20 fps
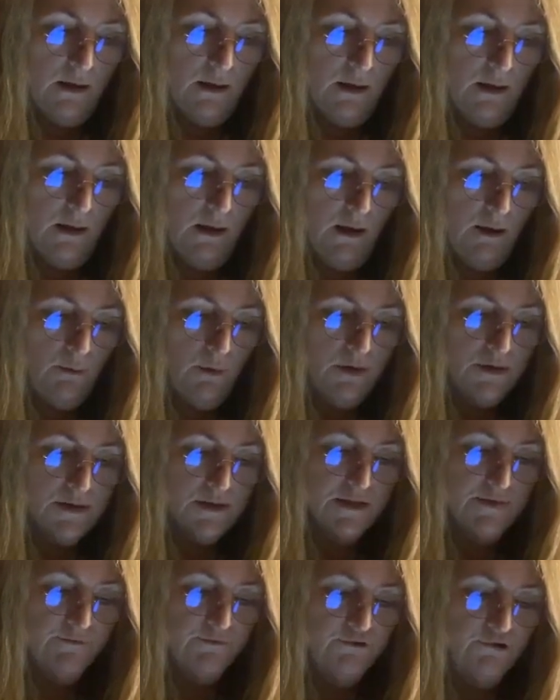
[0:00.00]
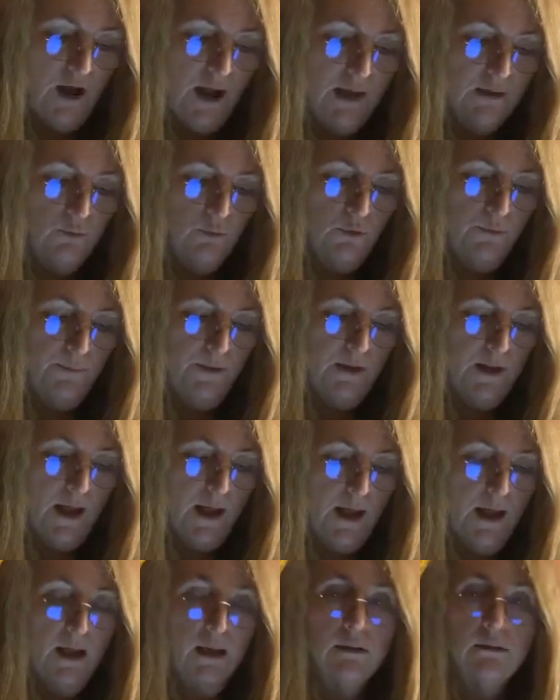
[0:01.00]
I wondered if Jan would be
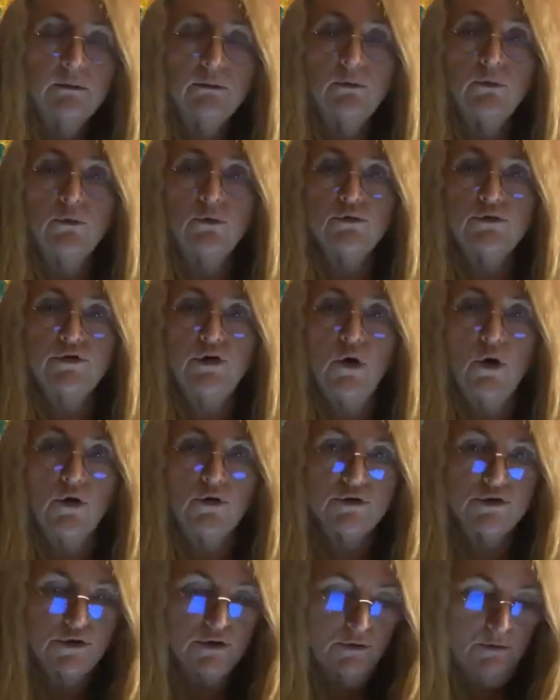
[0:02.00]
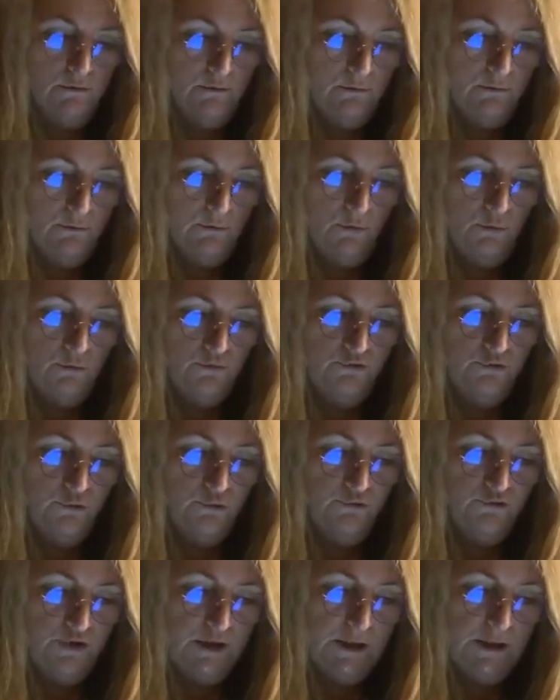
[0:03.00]
there, or Dot, or
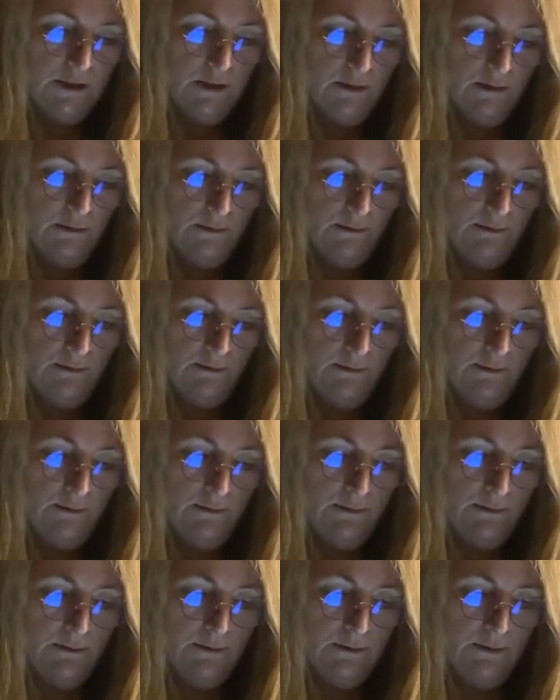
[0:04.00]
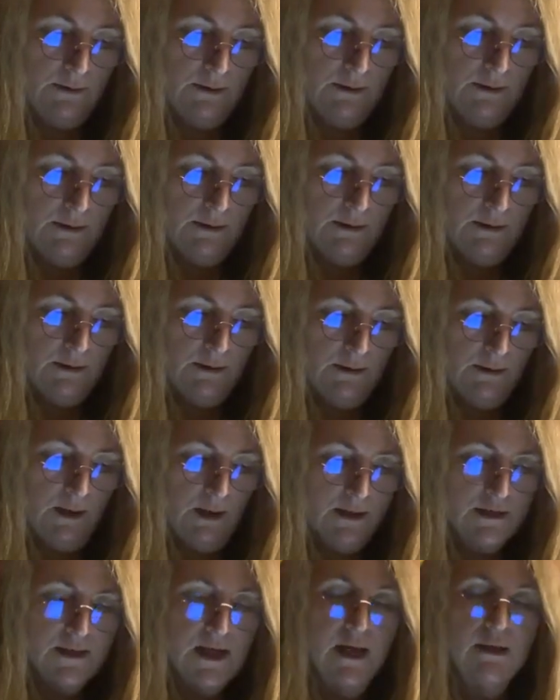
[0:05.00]
Georgina.
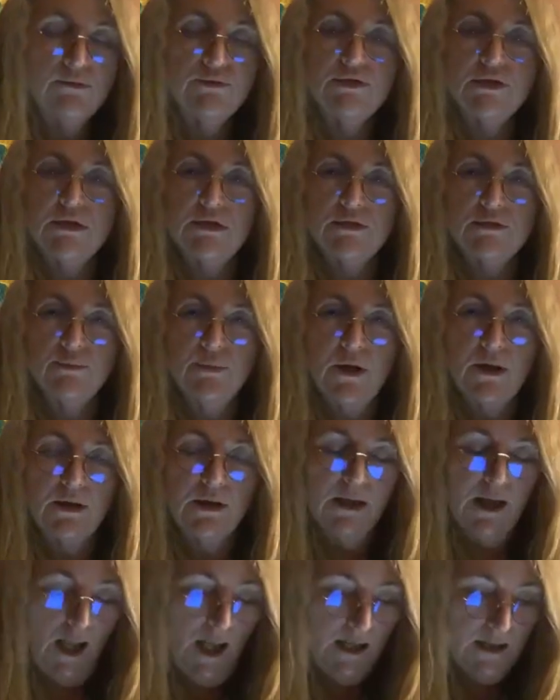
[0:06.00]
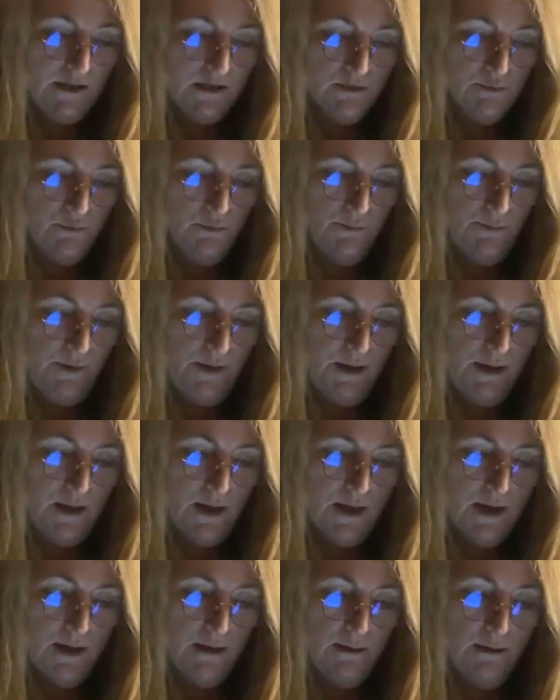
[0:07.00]
I doubted whether Kate would be
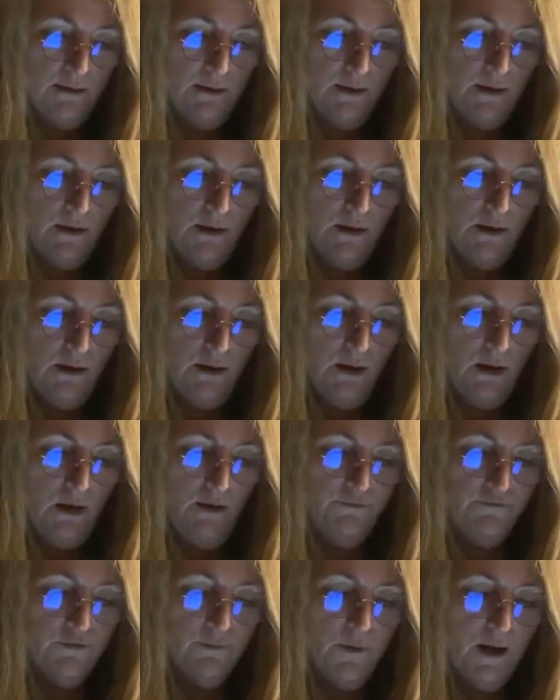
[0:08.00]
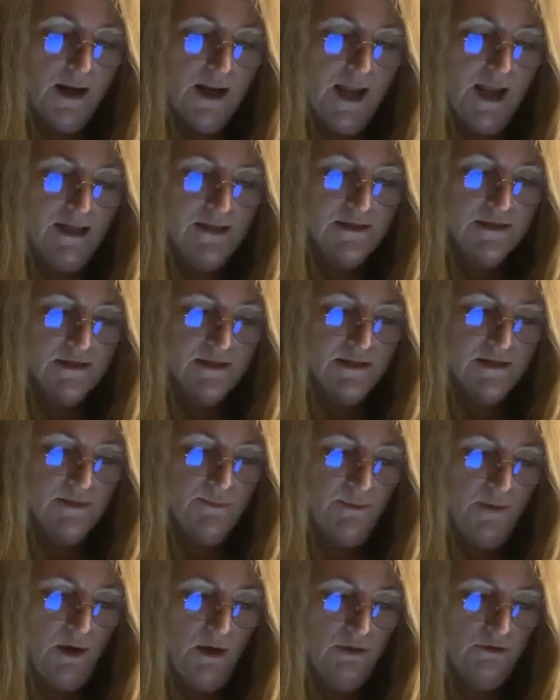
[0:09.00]
there after my hasty
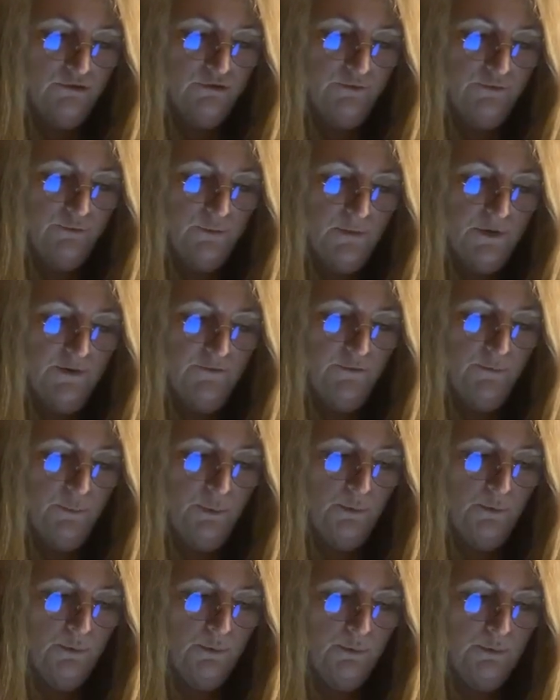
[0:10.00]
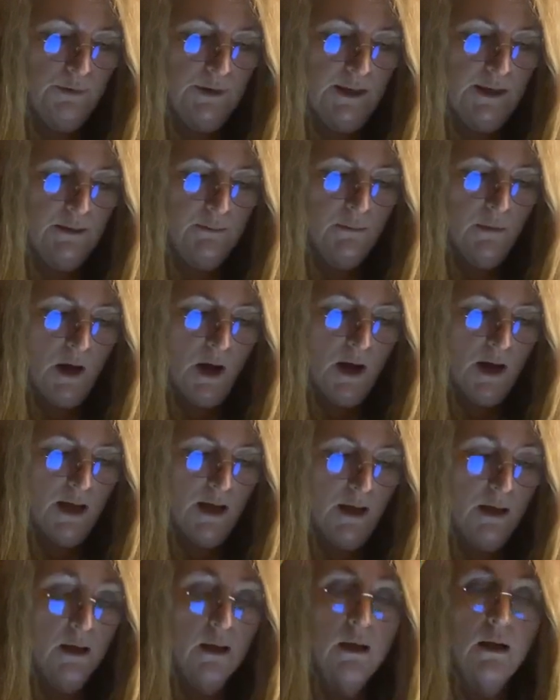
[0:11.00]
departure from Liverpool and
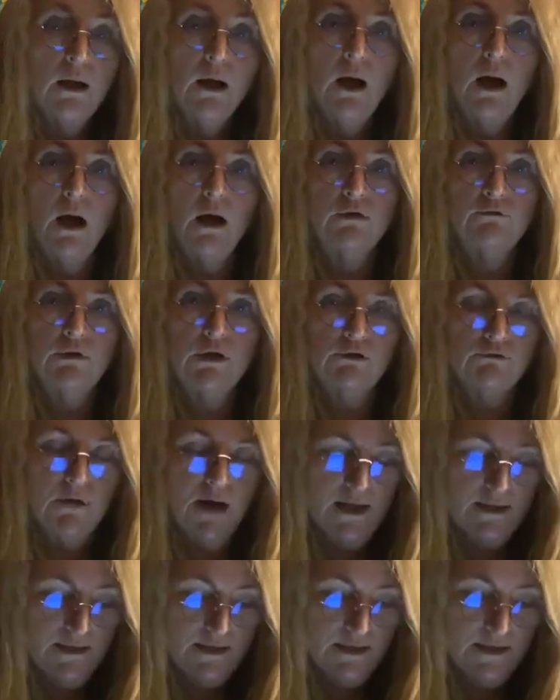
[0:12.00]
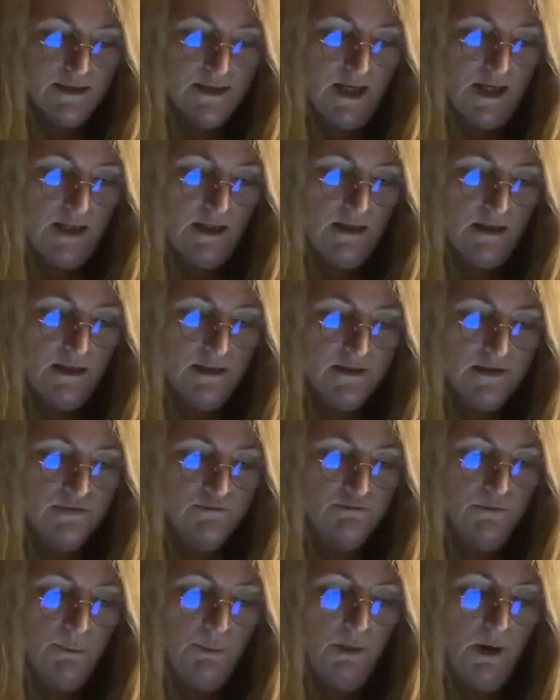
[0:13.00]
my "I regret to say
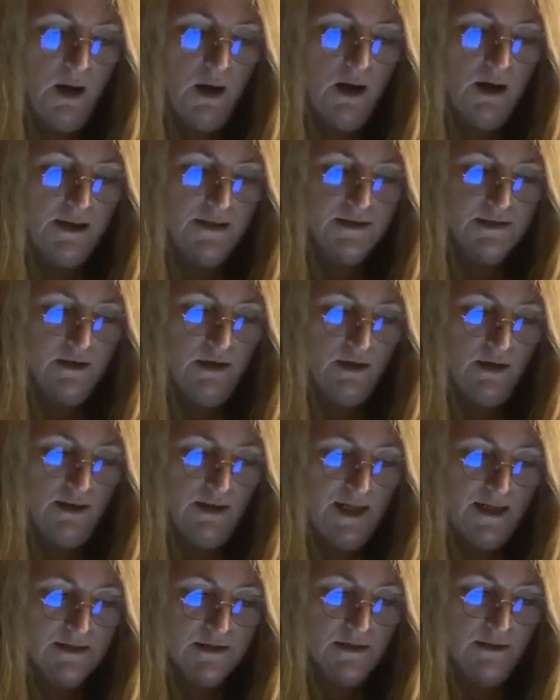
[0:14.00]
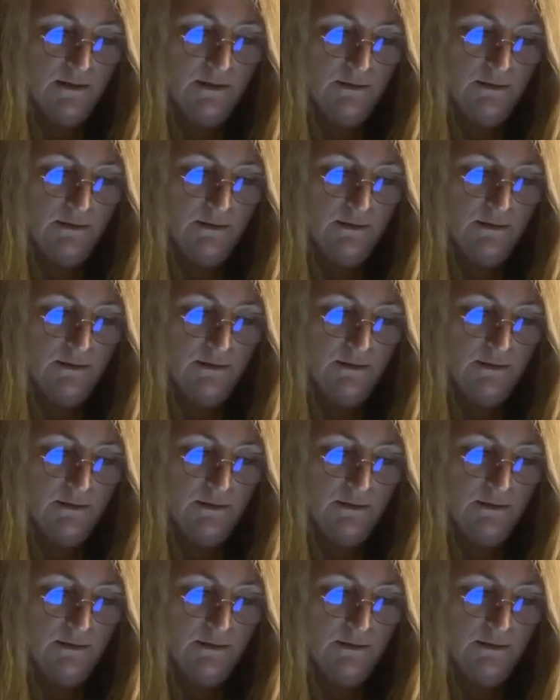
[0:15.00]
this" reply to her letter.